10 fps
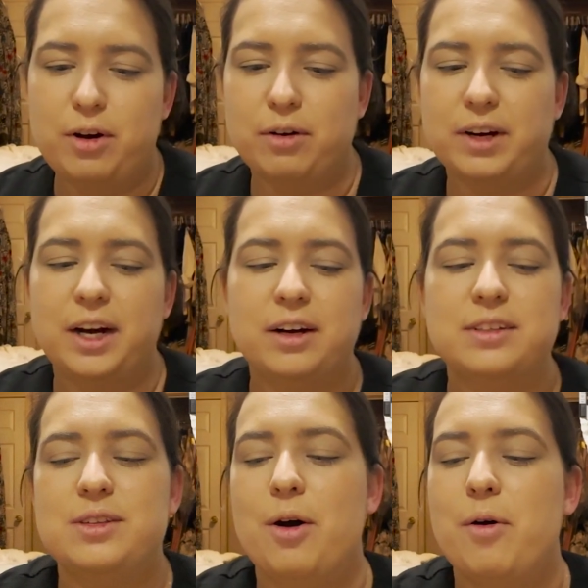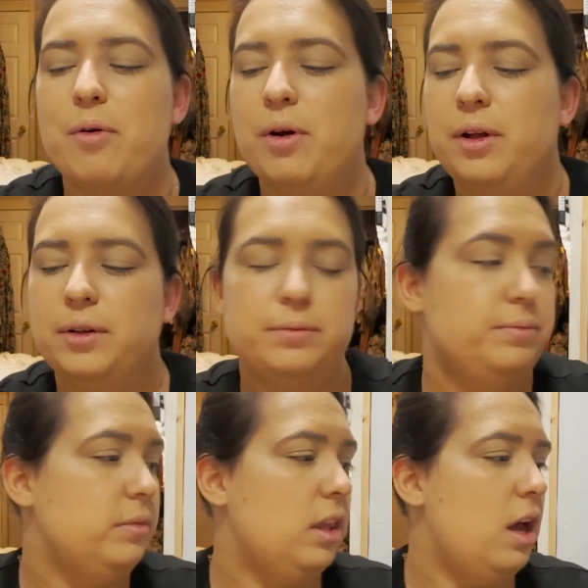career. So
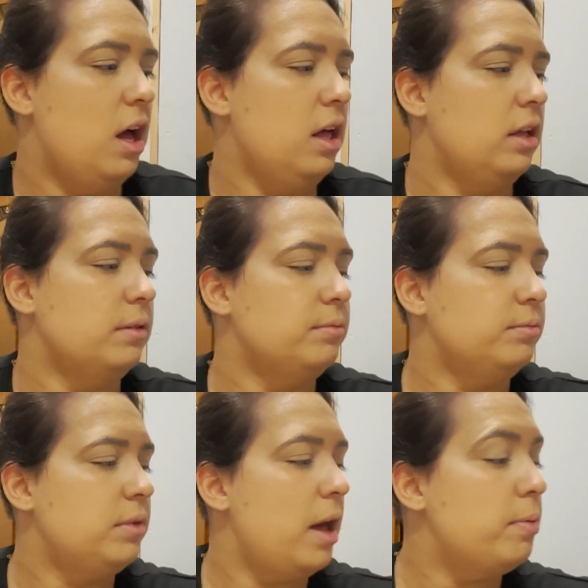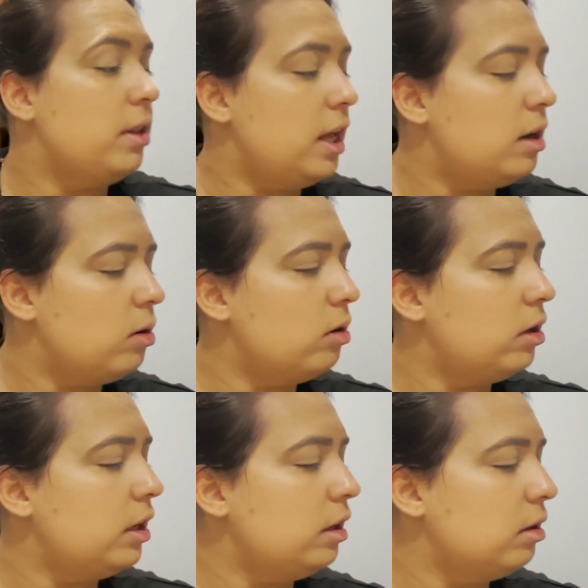um plan
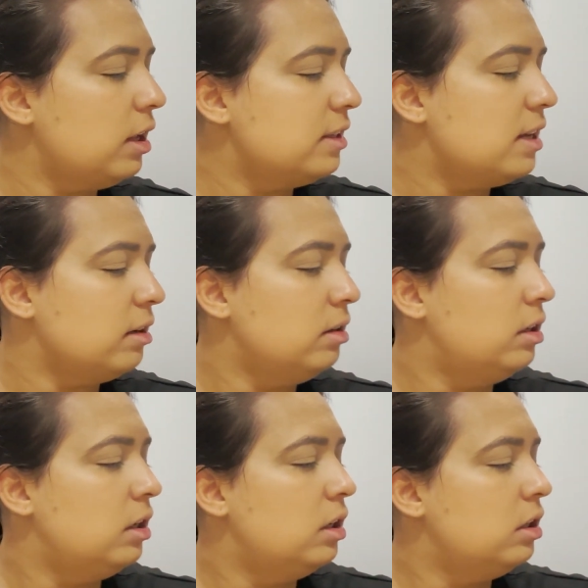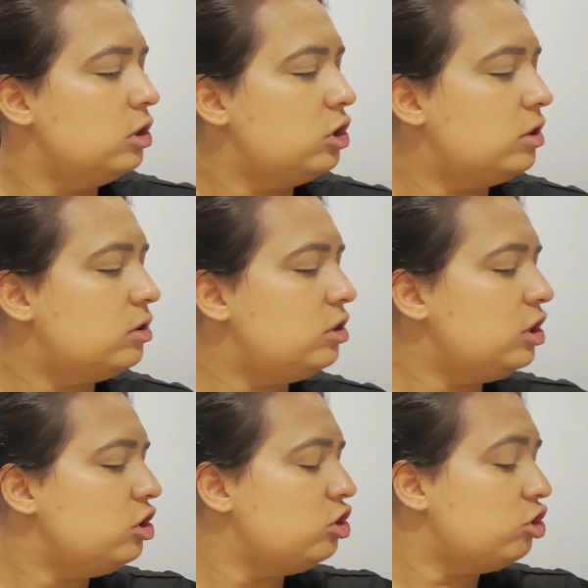on, like I said, just
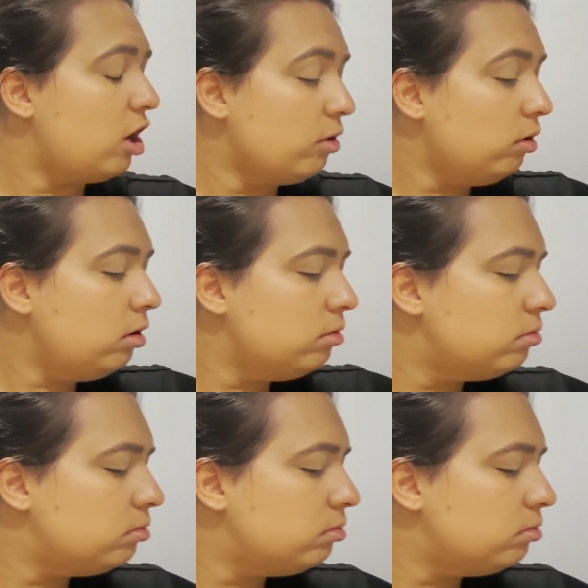in general.